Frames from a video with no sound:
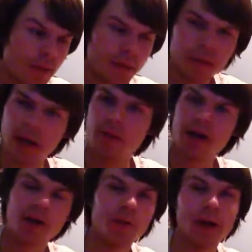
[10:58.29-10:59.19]
but Manny
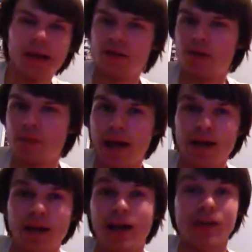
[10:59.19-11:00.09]
Pacquiao bounced back
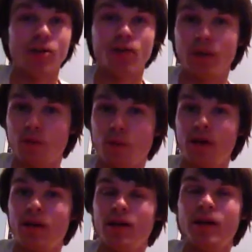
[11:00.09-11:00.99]
like I knew he would.